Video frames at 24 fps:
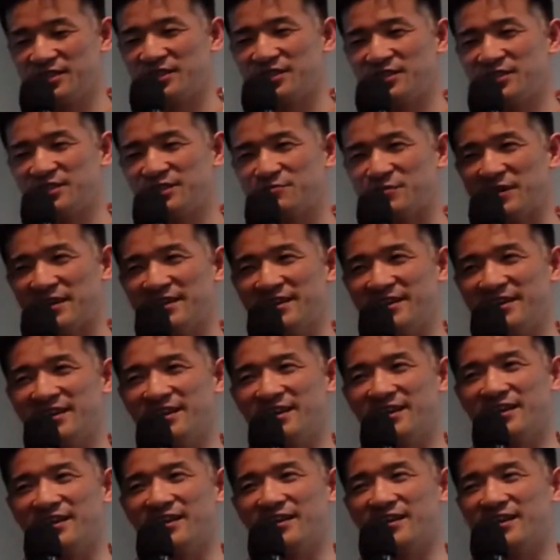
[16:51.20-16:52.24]
spend
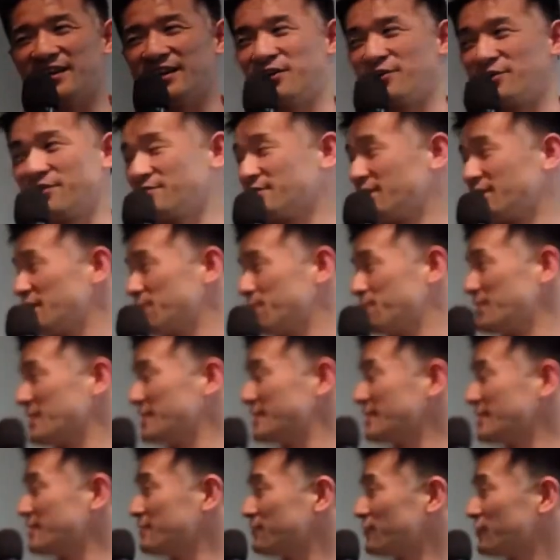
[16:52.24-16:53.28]
a lot of time
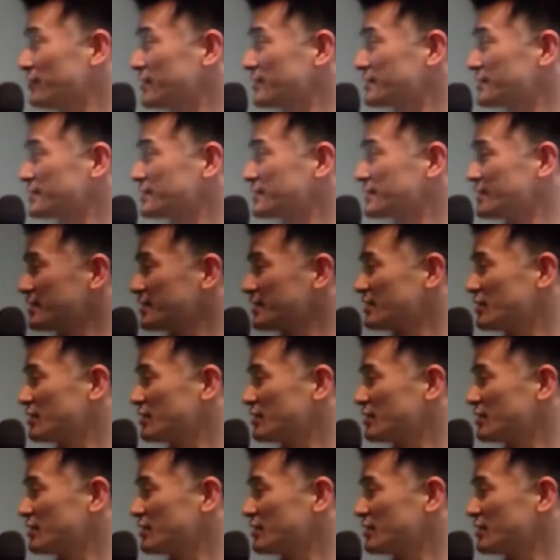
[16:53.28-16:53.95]
waiting for it.